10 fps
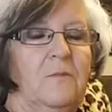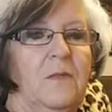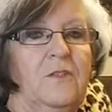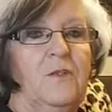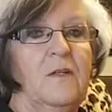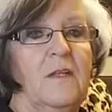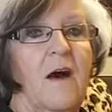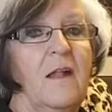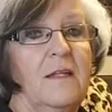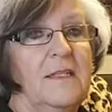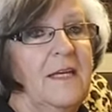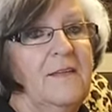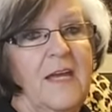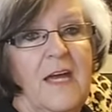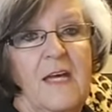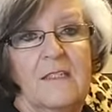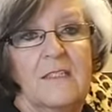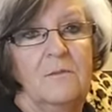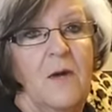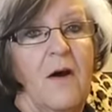But during the holiday, they had some